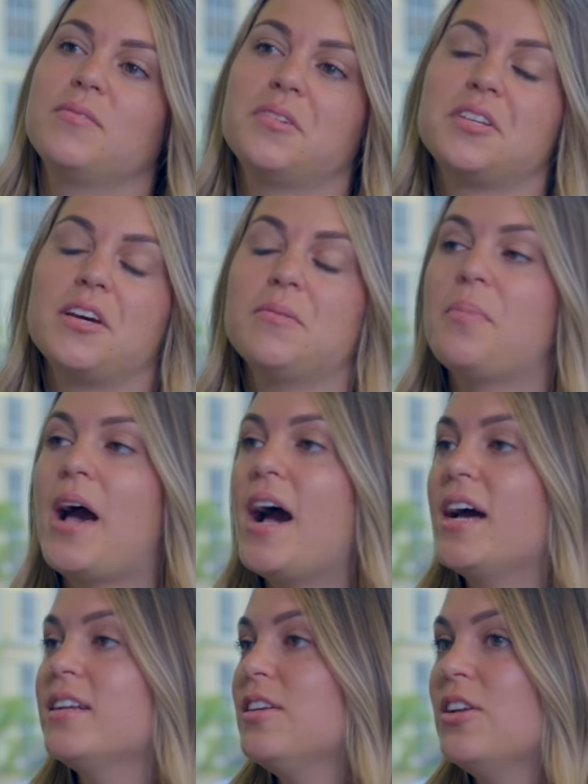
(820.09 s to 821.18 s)
We've done
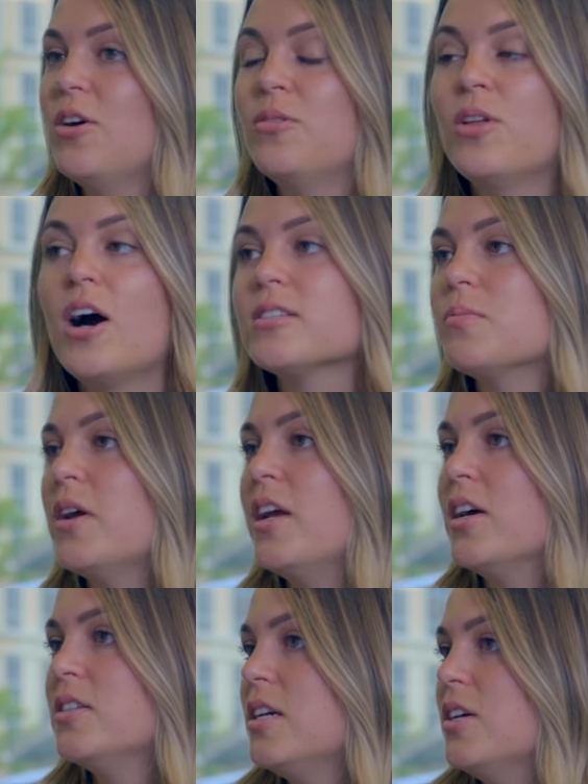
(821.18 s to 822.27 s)
bad, you know, lost money
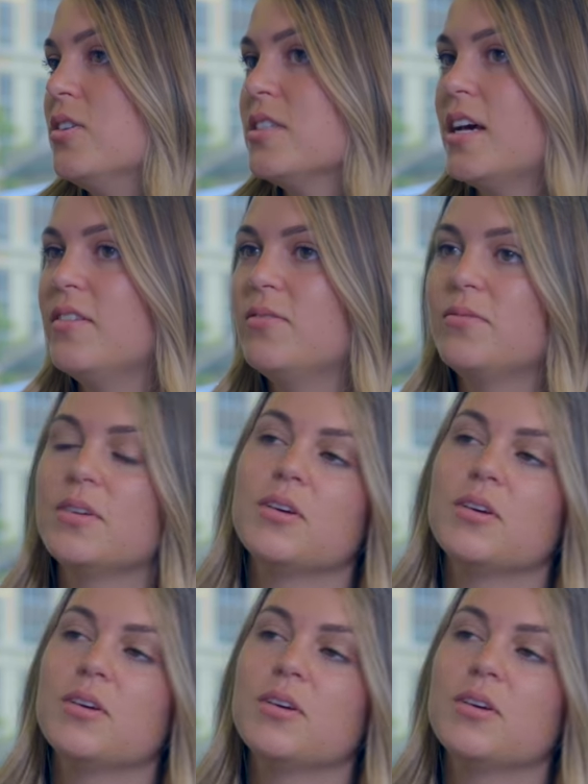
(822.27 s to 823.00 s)
on deals that